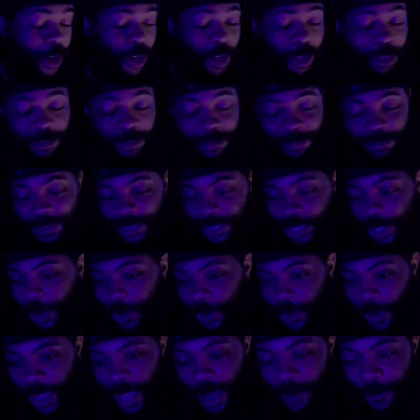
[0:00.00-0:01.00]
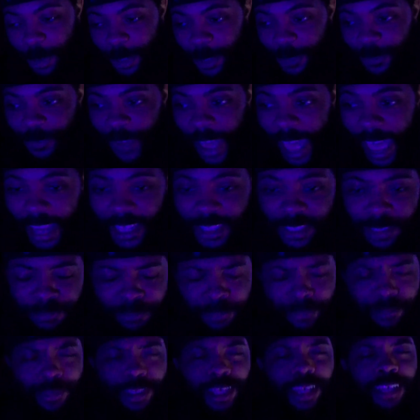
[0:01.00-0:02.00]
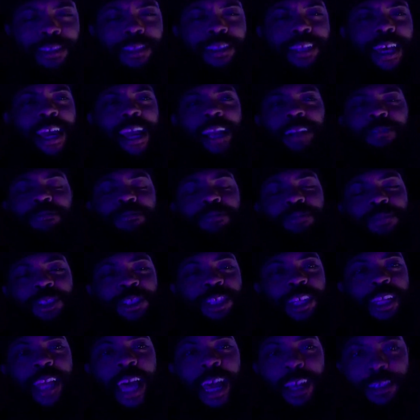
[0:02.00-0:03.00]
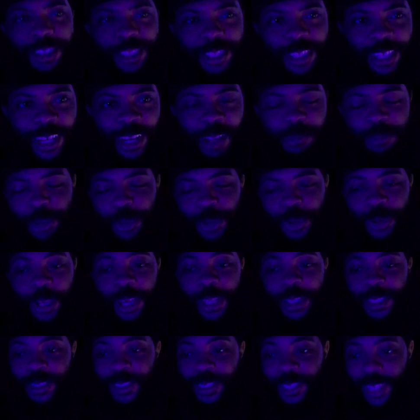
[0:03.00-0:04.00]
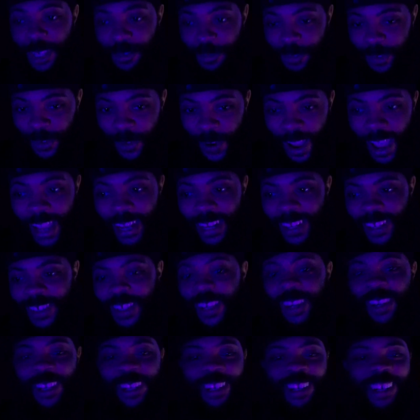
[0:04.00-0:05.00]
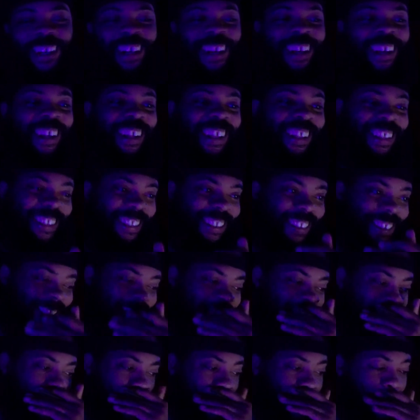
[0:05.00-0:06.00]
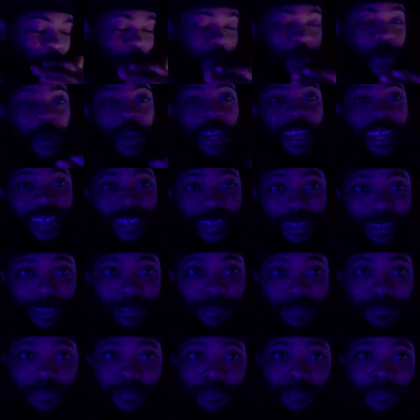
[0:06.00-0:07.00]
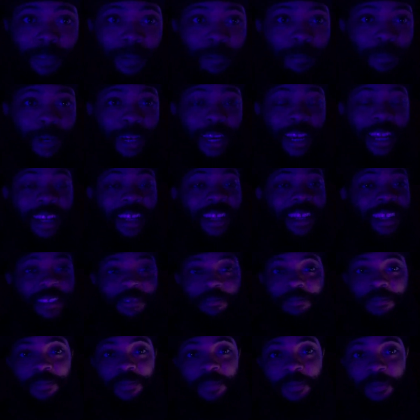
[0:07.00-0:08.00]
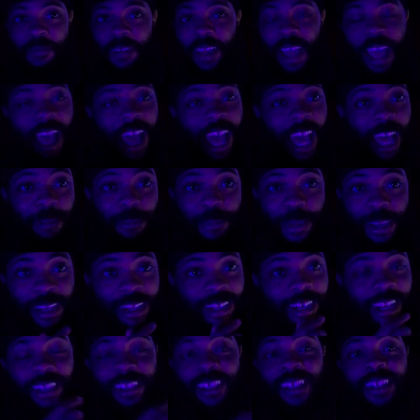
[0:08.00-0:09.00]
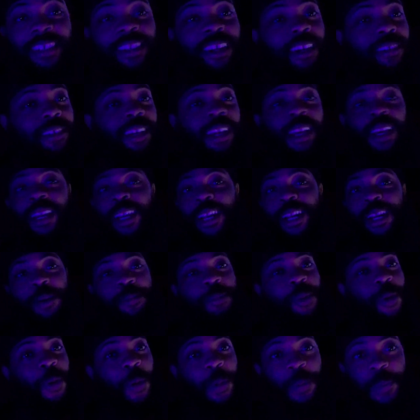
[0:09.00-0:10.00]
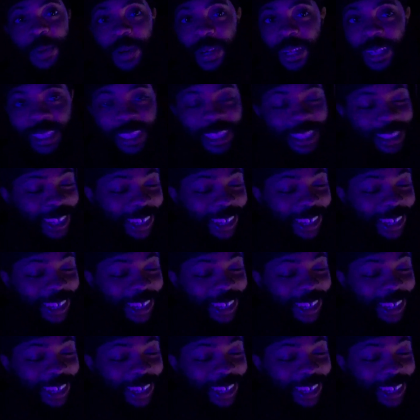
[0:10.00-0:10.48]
Oh, sure don't come with the facts. It's like, chill out, son. I'm doing other stuff, all right? We will, but I mean, come on, bro.